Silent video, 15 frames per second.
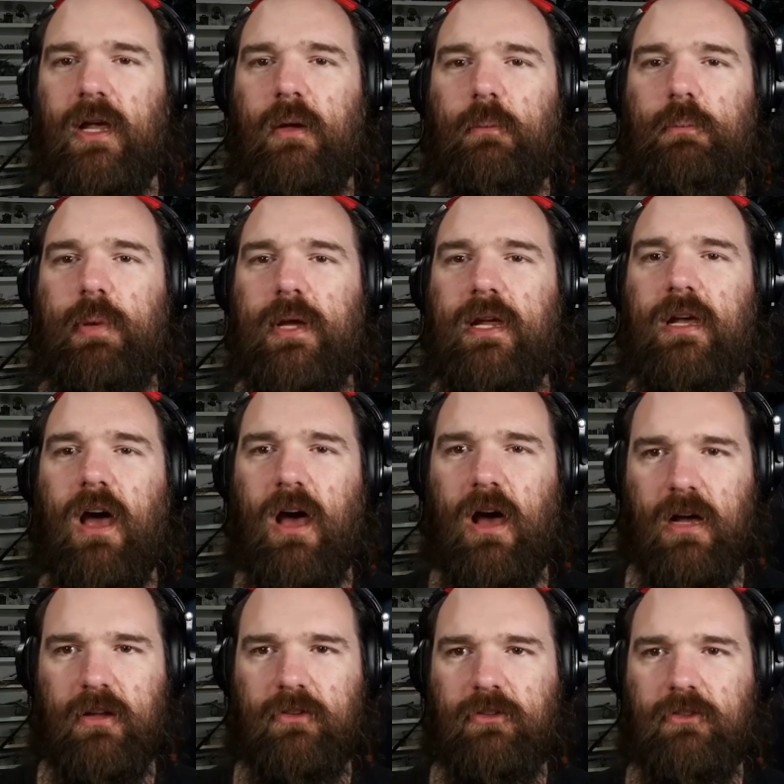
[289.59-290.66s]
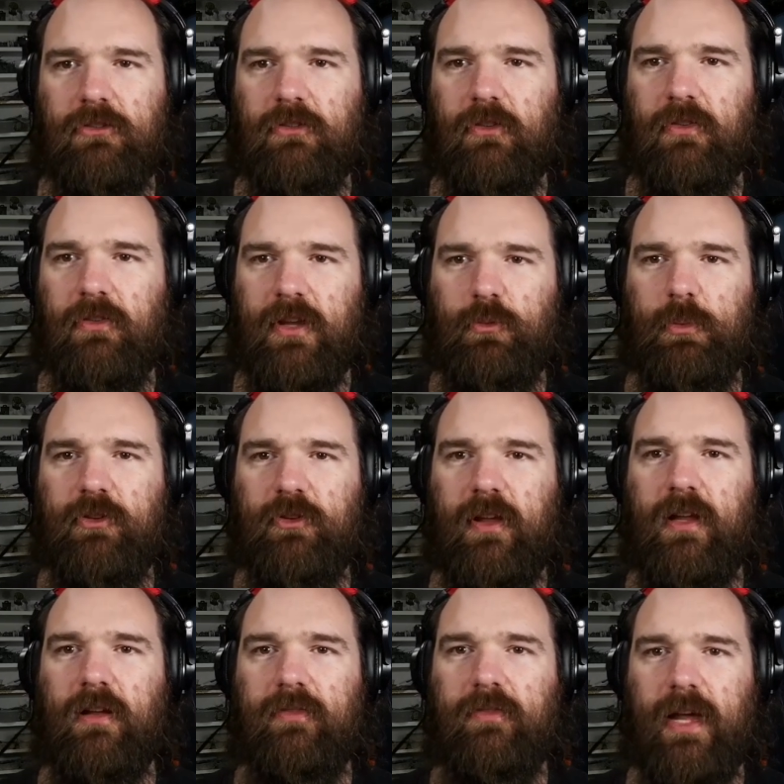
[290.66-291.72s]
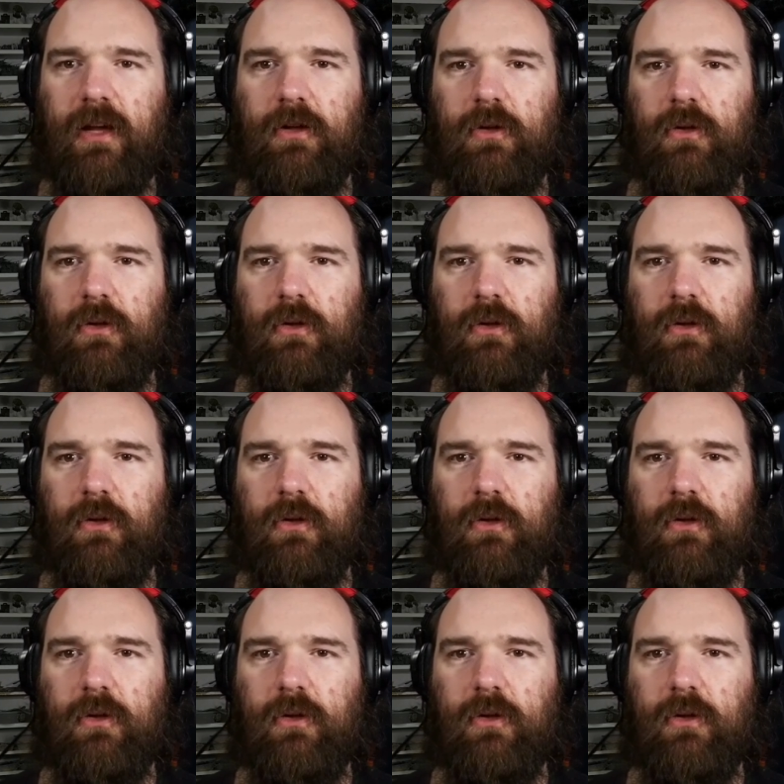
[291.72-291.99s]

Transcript: Because this particular vehicle,